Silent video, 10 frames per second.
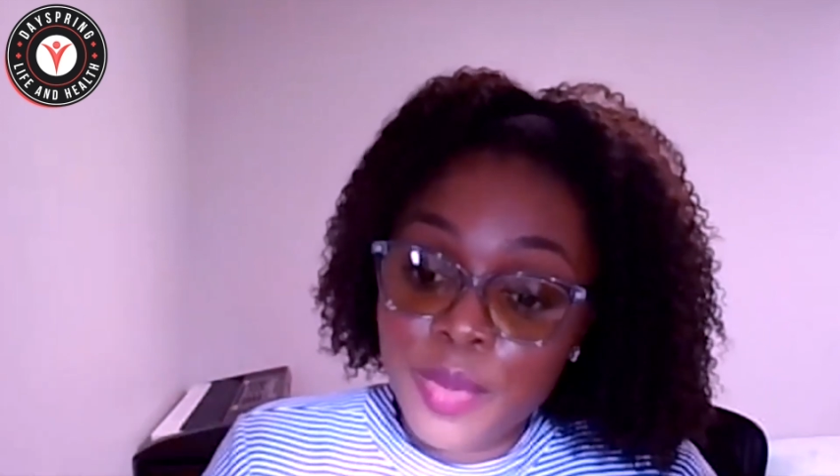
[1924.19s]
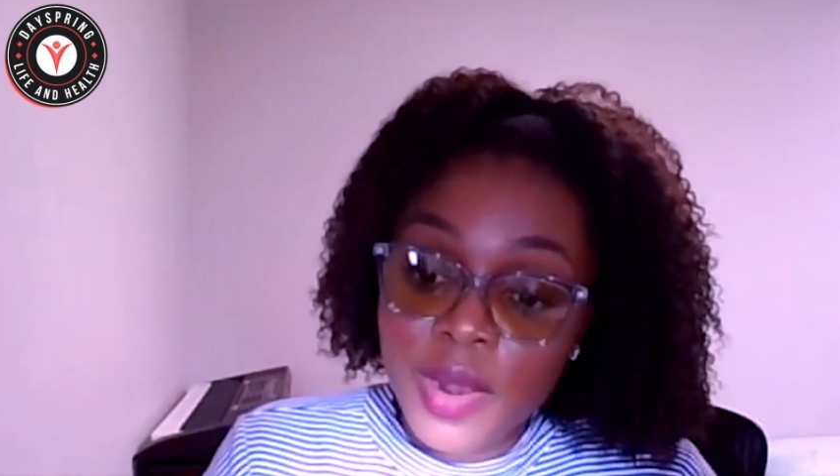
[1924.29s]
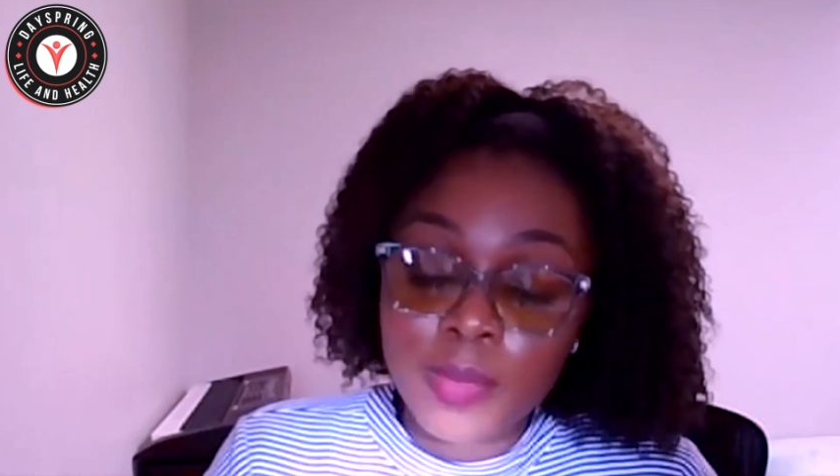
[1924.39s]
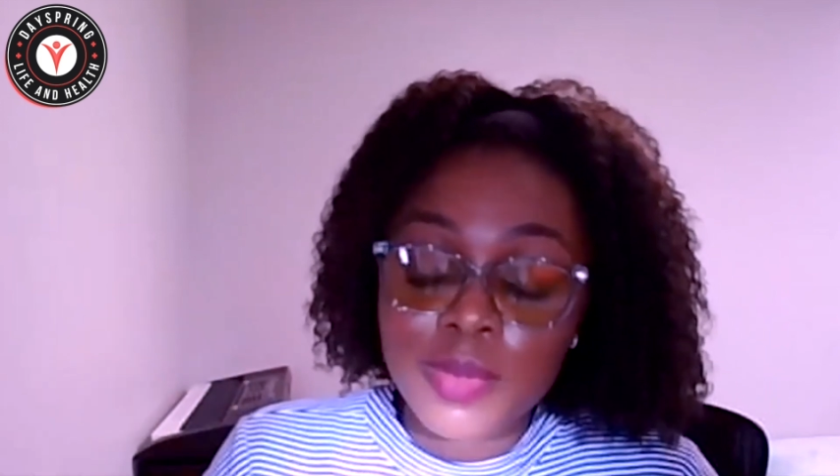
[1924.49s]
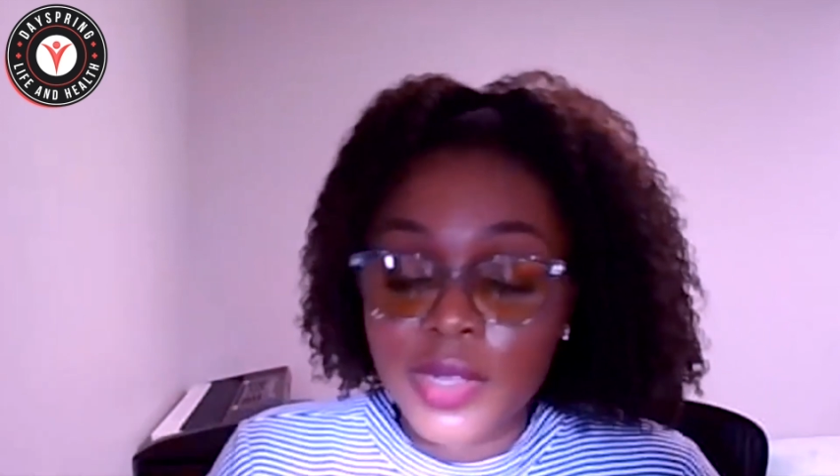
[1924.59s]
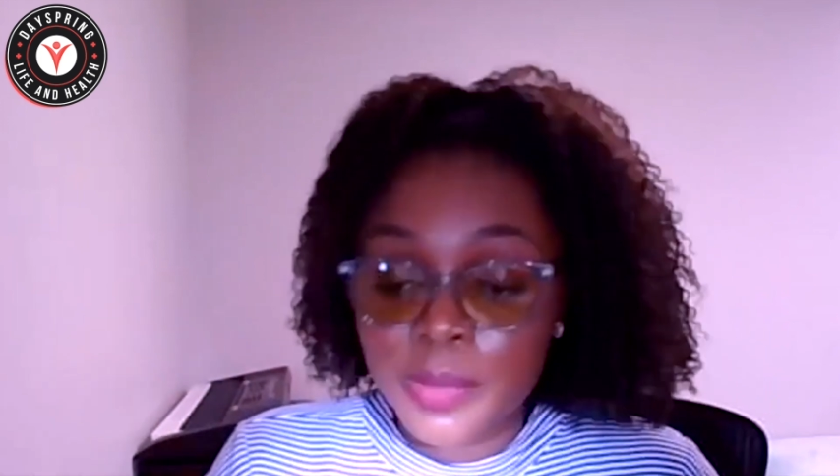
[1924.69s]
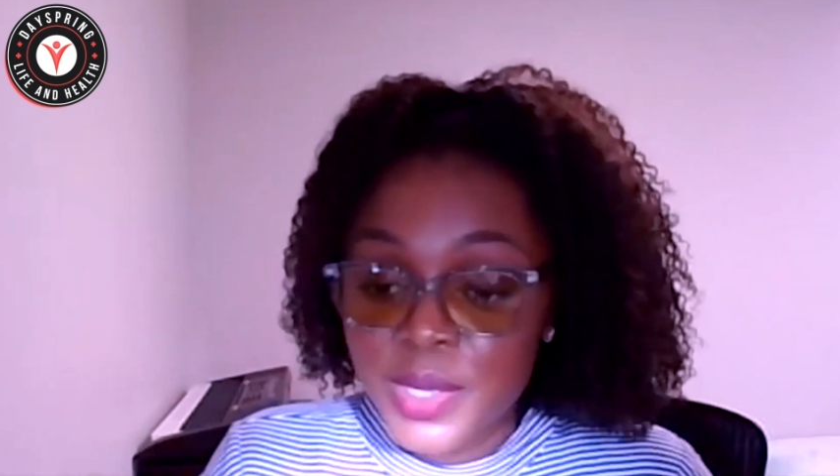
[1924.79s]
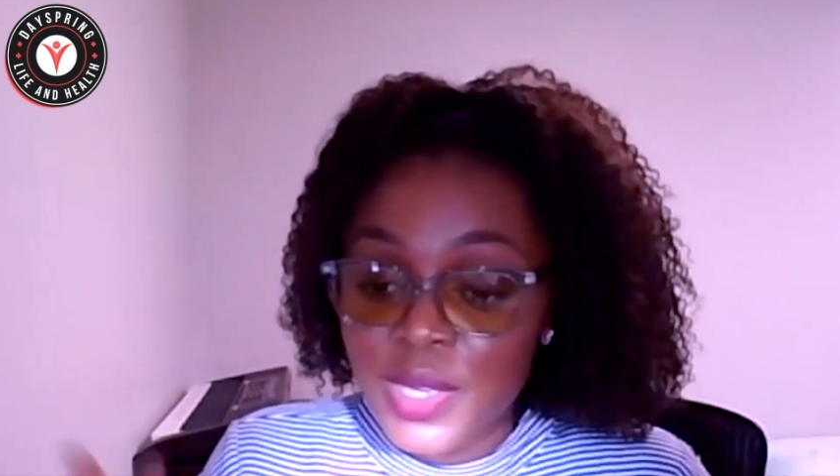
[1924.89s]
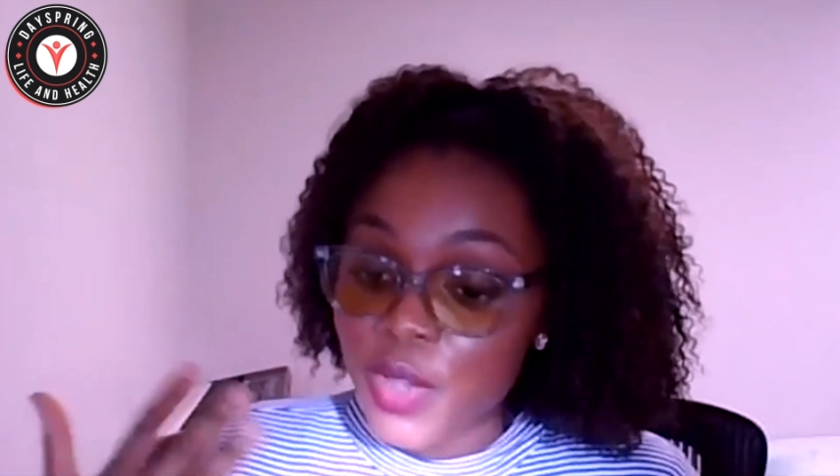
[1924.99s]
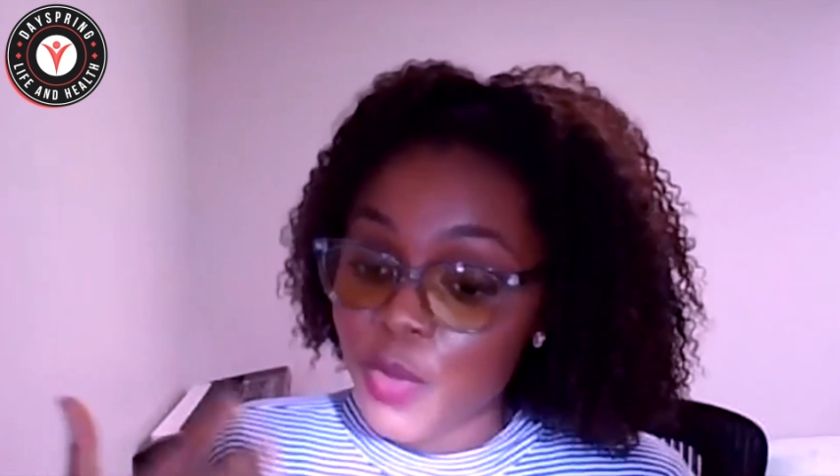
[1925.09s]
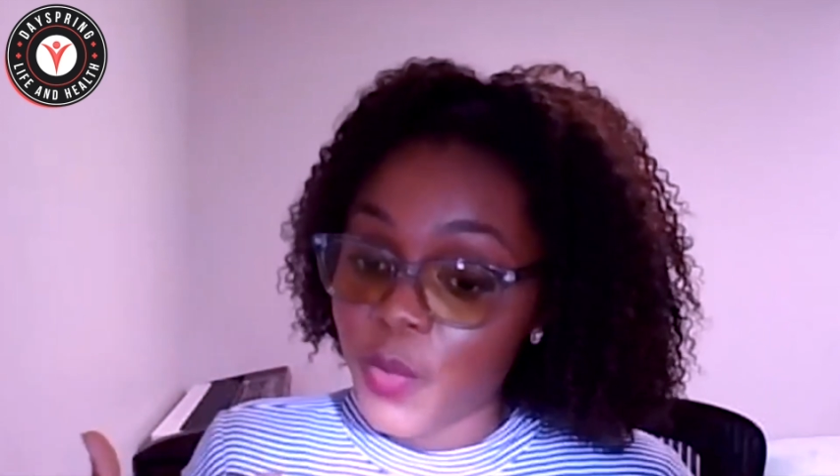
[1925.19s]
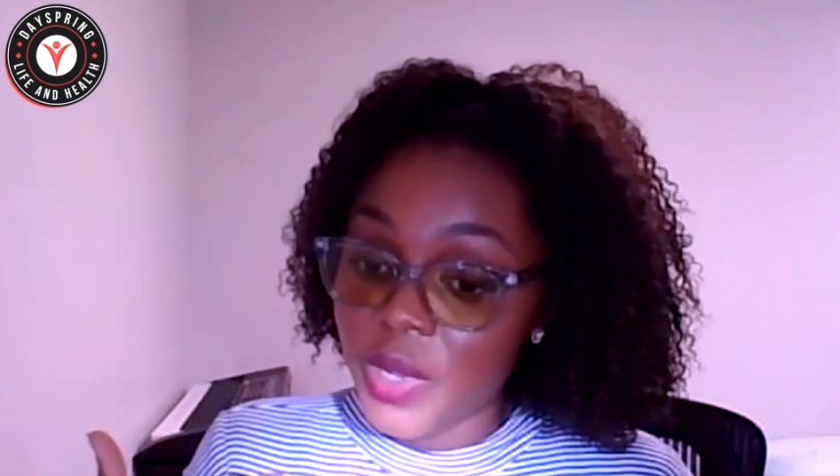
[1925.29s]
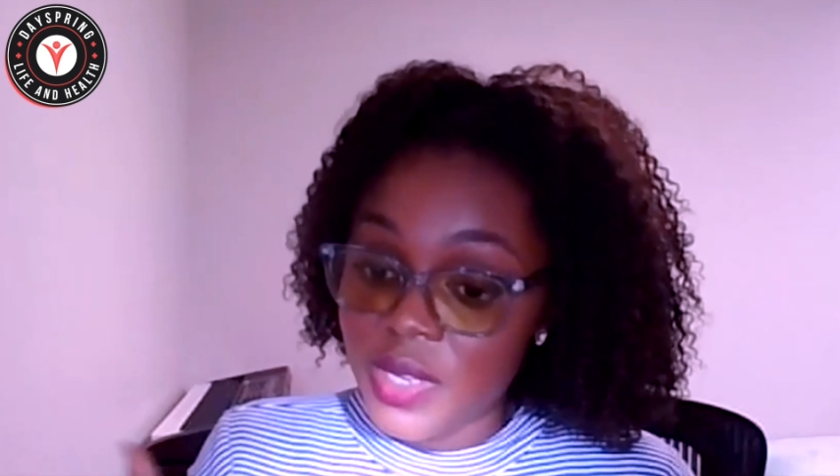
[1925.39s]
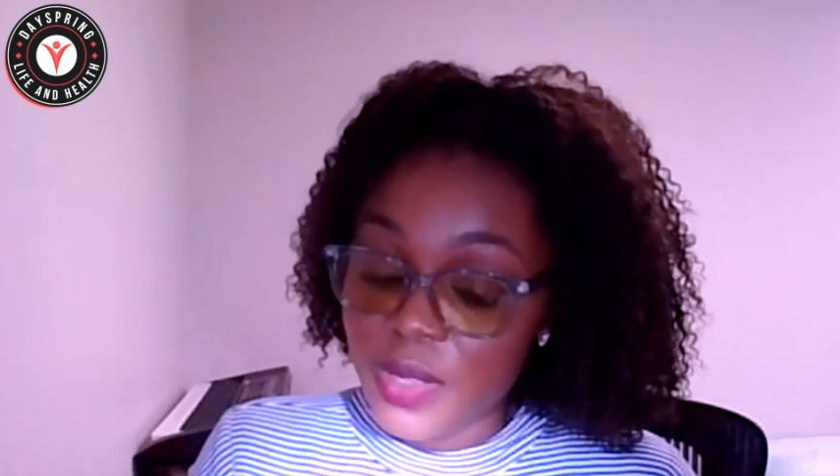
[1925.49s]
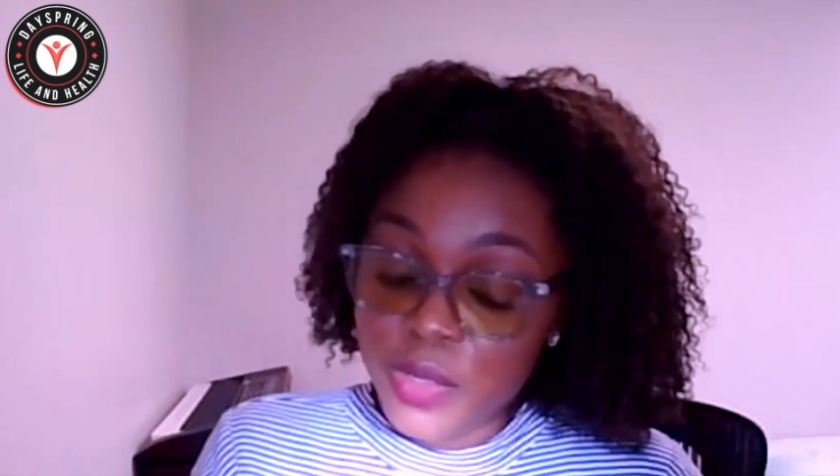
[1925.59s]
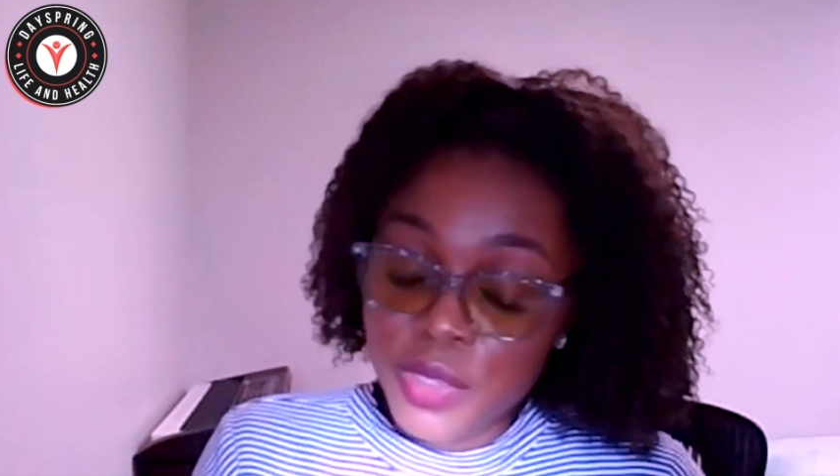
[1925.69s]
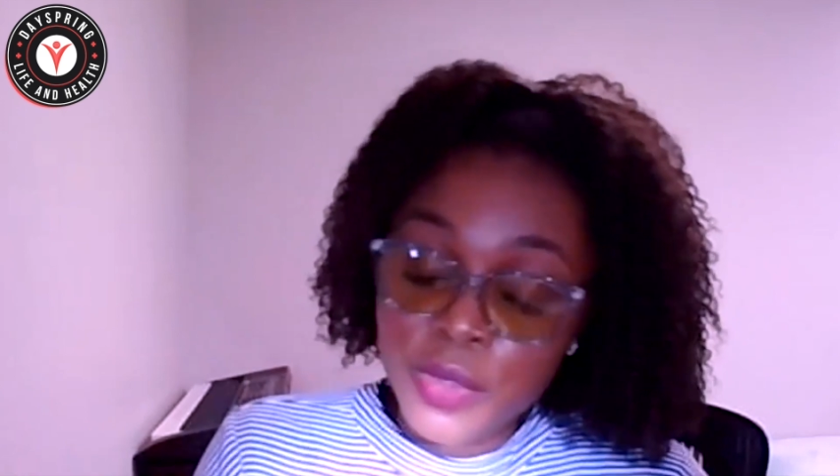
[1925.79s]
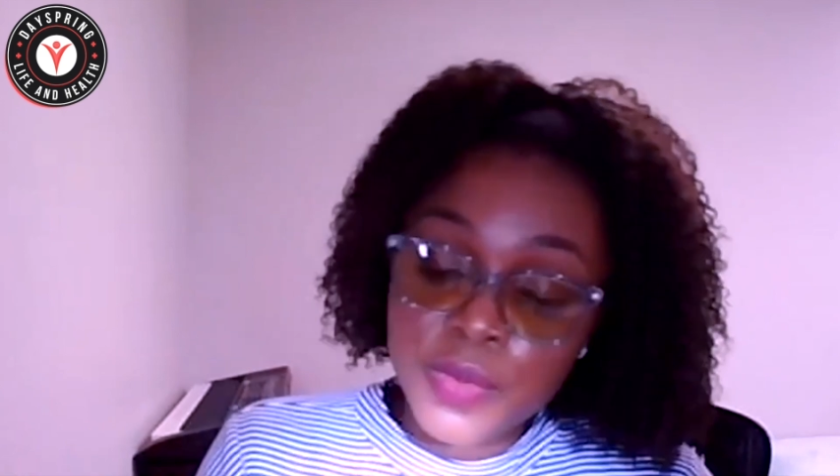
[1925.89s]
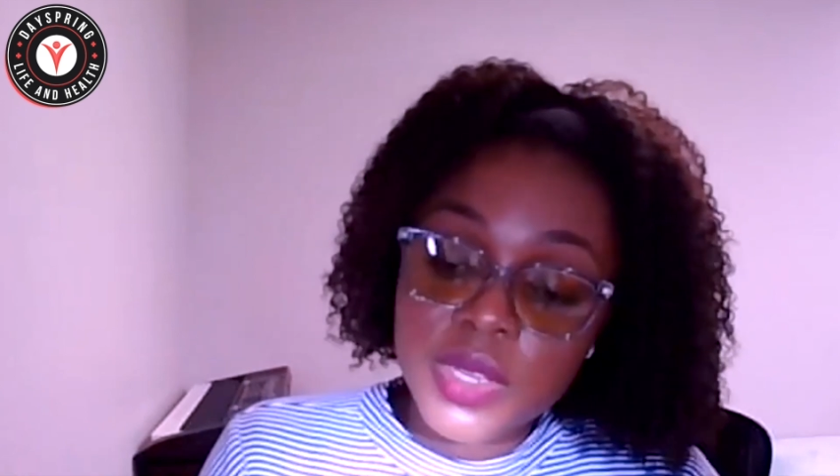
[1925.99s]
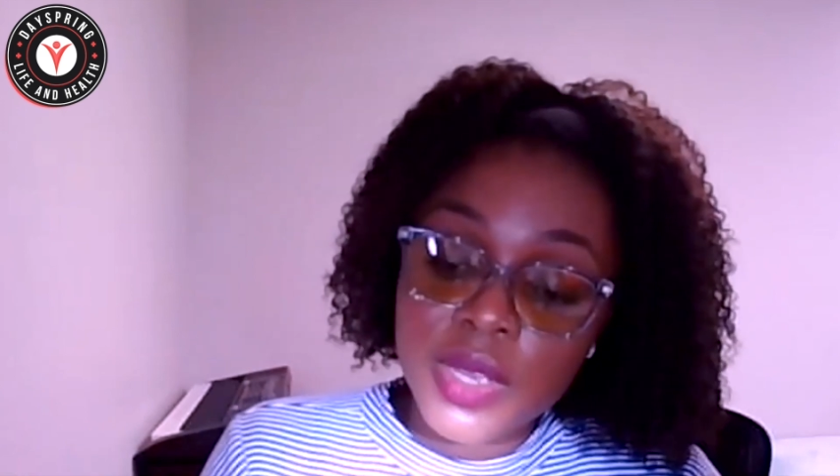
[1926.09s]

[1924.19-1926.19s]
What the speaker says: problems, what's the use?